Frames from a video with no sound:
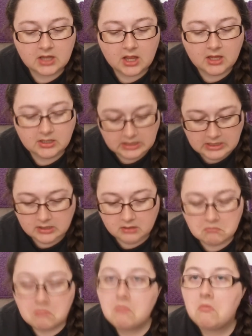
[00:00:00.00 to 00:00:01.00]

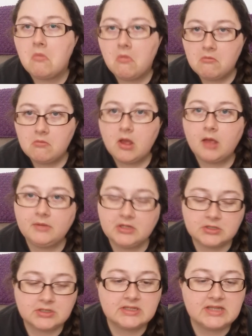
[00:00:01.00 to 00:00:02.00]
I'm
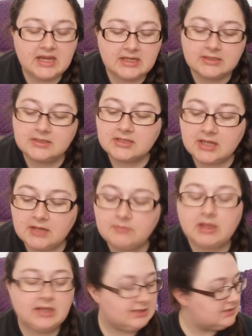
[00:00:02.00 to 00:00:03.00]
interested in
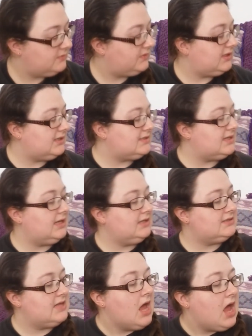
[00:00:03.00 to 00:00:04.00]
making some of these things,